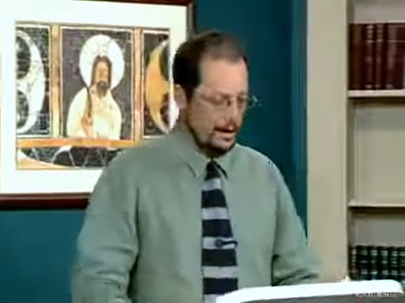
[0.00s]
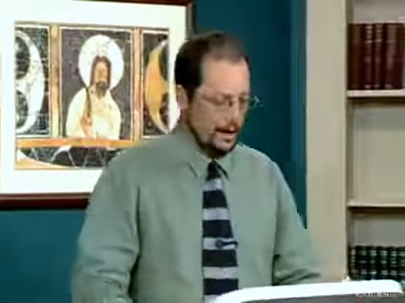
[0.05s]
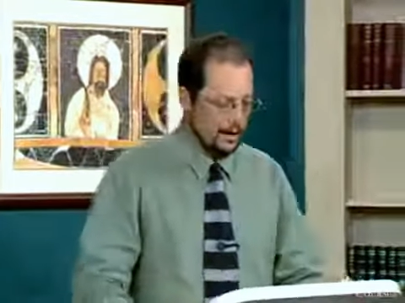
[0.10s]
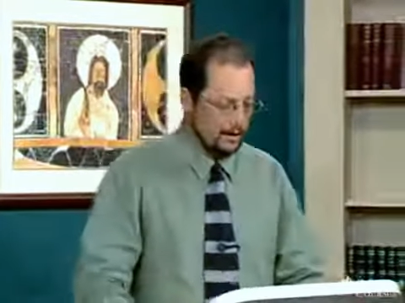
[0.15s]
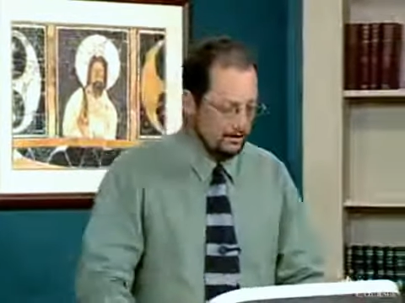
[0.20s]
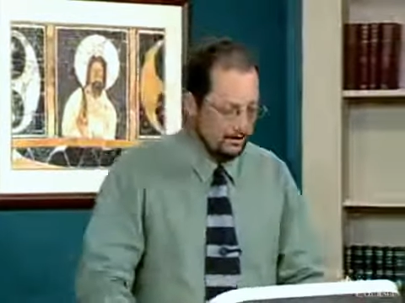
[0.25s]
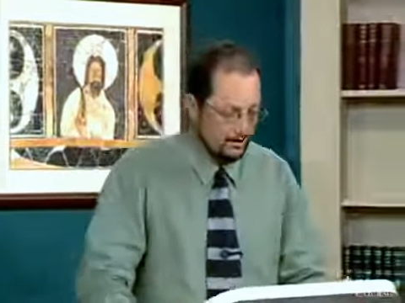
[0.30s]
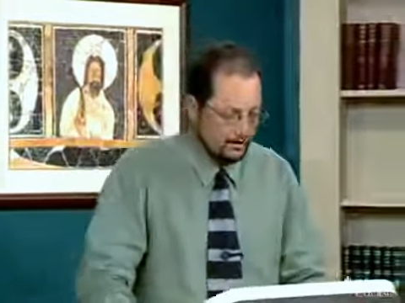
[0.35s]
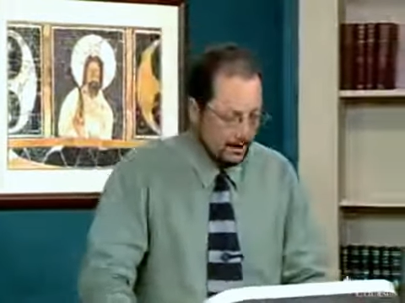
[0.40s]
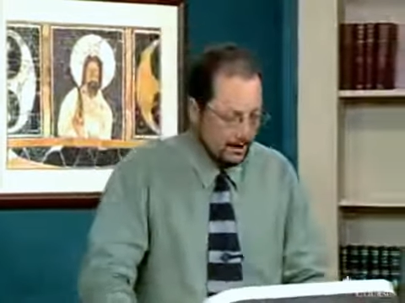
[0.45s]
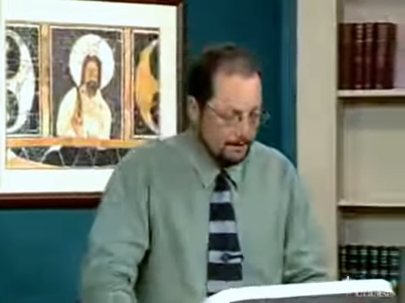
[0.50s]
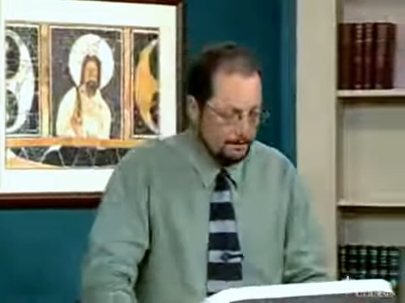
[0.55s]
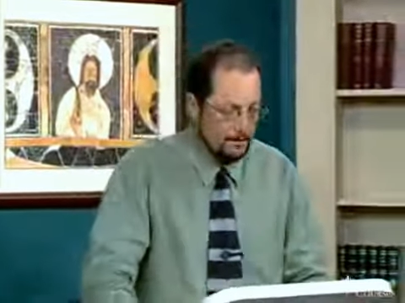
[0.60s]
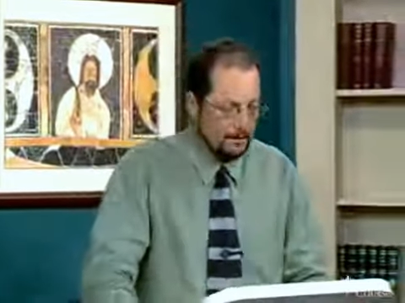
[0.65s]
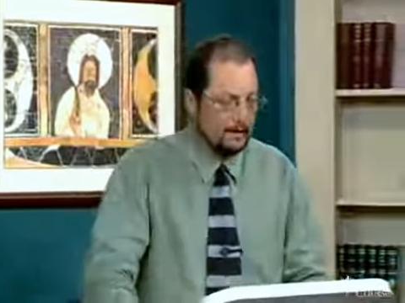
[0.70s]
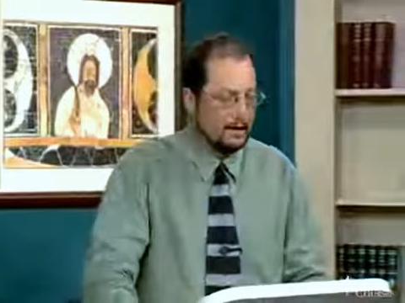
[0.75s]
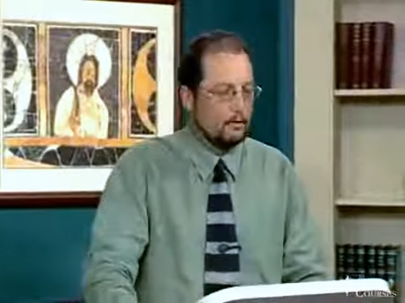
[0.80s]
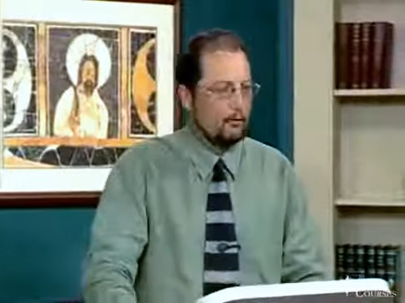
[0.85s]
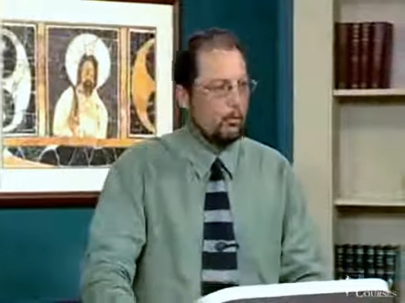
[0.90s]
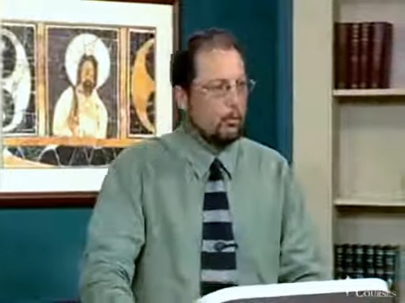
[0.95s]

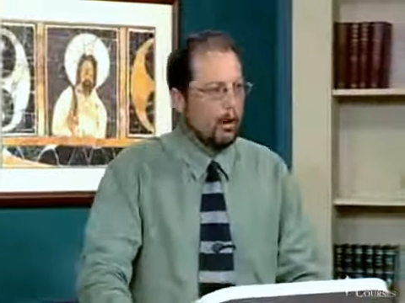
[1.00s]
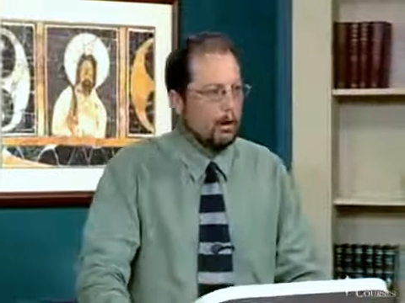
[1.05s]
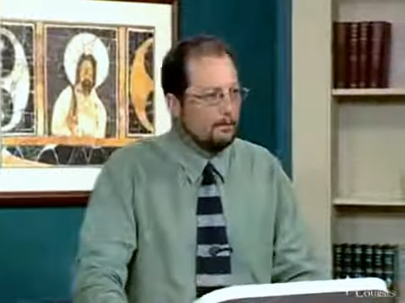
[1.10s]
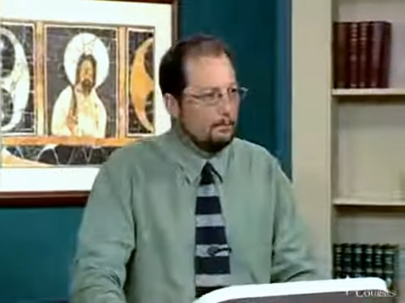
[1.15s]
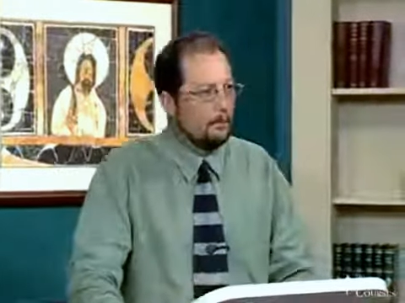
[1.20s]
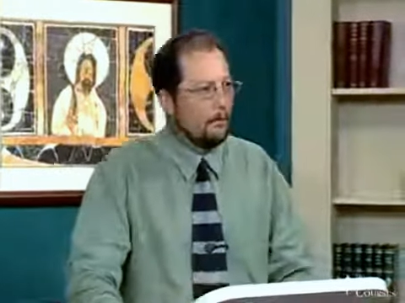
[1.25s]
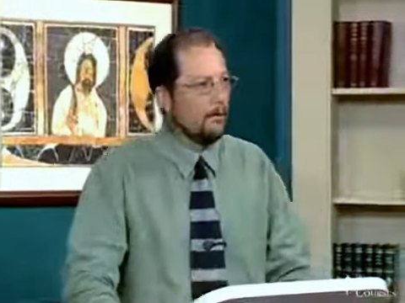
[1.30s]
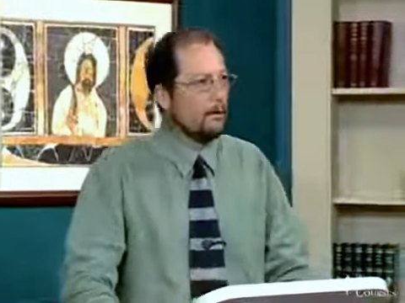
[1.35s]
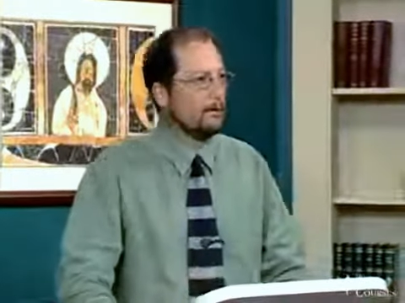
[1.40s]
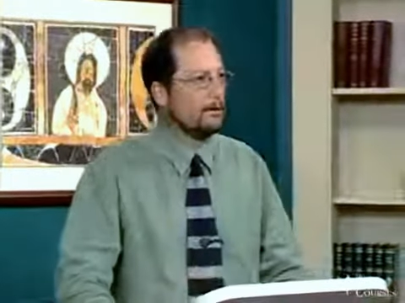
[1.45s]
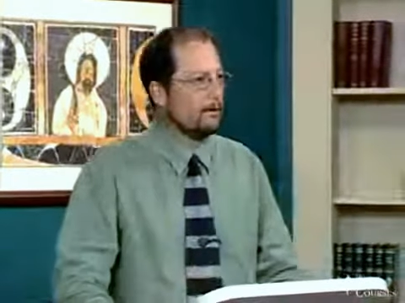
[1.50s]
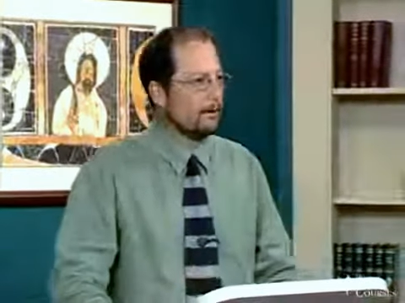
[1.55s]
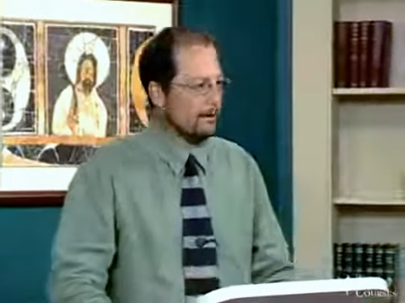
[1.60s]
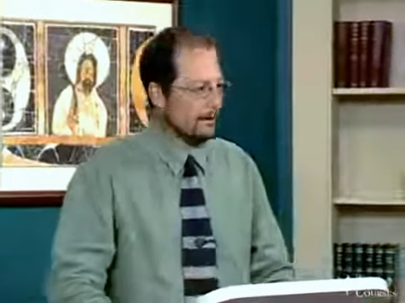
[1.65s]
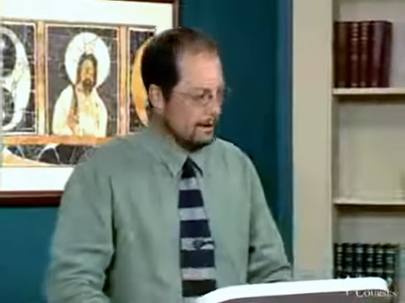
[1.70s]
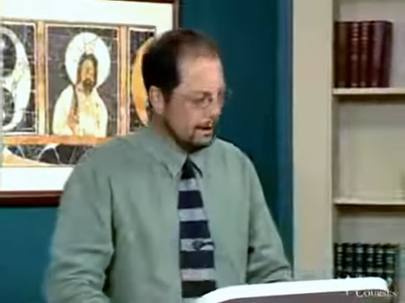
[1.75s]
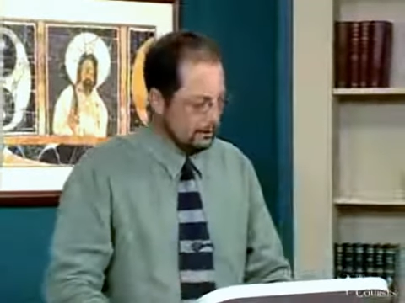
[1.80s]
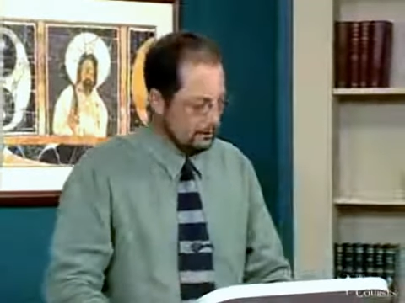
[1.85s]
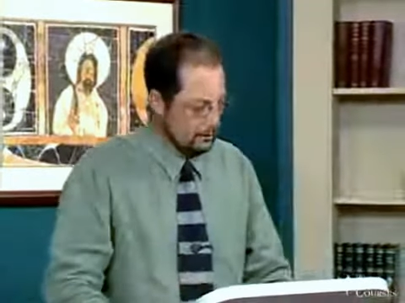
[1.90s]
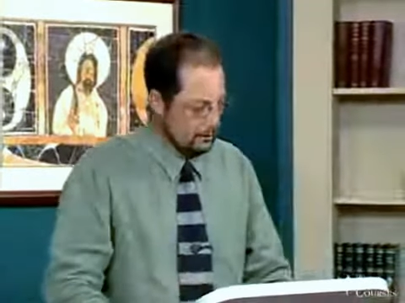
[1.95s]
accepted at one point or
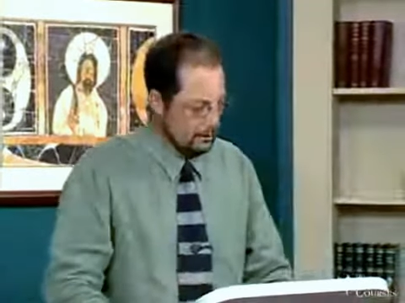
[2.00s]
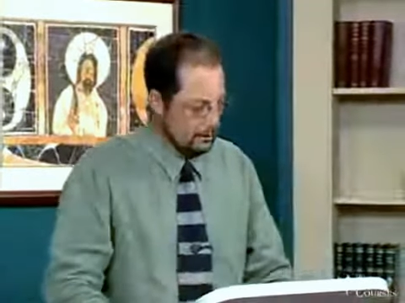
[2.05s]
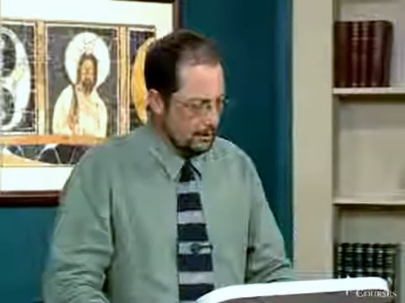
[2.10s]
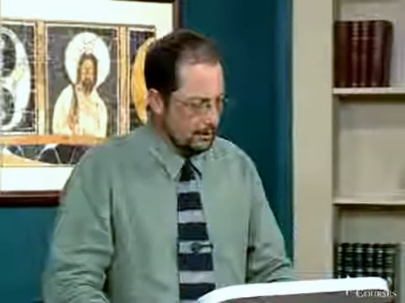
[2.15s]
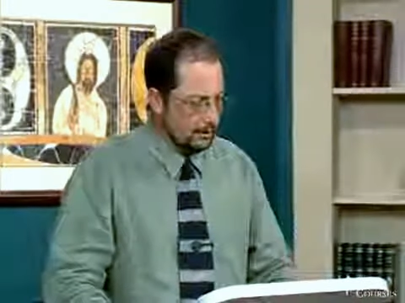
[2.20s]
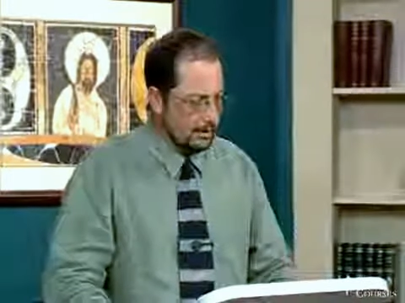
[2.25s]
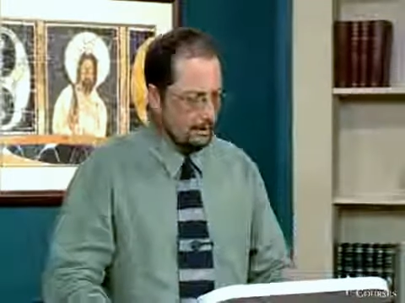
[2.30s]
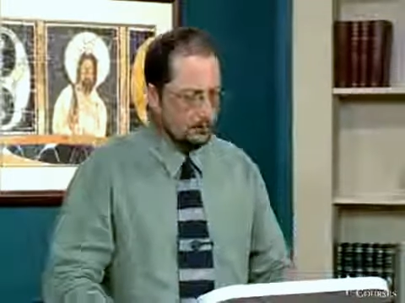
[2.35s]
another,